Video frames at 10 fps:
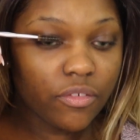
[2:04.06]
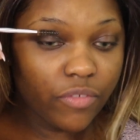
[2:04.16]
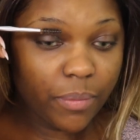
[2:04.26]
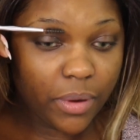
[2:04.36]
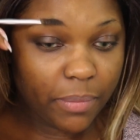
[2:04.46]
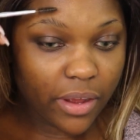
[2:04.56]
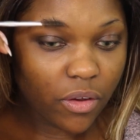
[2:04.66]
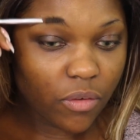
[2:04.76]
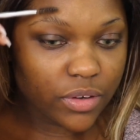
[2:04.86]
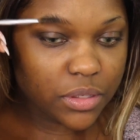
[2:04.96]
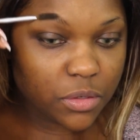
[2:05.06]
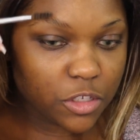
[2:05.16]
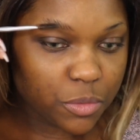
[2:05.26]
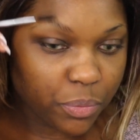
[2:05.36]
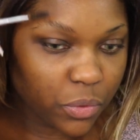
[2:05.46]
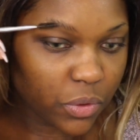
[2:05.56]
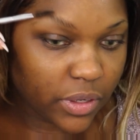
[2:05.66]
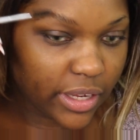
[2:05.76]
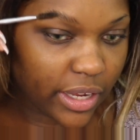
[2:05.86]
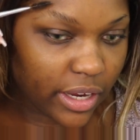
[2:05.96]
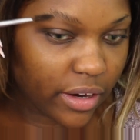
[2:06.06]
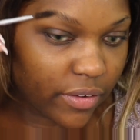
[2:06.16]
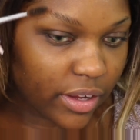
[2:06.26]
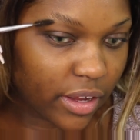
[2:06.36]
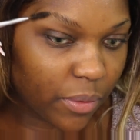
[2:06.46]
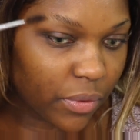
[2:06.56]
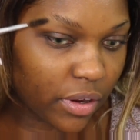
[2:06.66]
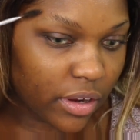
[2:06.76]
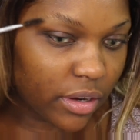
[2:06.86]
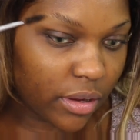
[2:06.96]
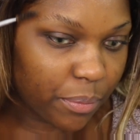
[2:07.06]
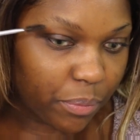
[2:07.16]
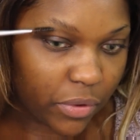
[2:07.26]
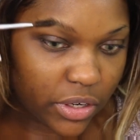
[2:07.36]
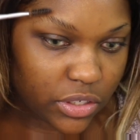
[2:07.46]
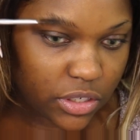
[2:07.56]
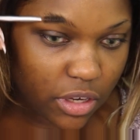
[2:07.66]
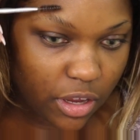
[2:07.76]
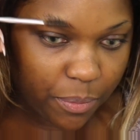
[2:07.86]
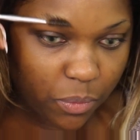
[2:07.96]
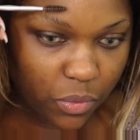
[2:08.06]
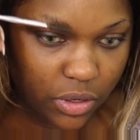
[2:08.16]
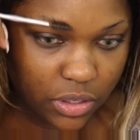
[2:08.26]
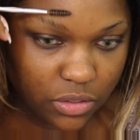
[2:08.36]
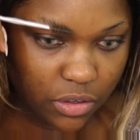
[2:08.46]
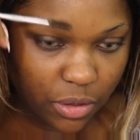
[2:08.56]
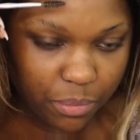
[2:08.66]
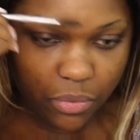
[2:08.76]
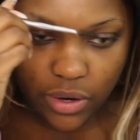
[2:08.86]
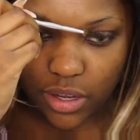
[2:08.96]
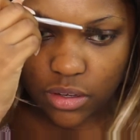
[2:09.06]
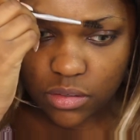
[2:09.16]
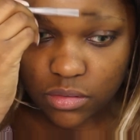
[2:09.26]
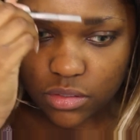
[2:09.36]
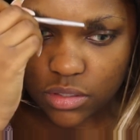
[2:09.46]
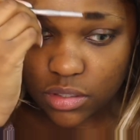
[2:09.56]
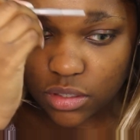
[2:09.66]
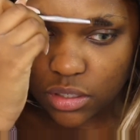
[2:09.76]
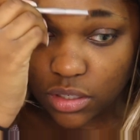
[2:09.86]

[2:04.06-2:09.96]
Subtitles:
Flipping it back over to the spoolie area, we're gonna brush upwards on our brows.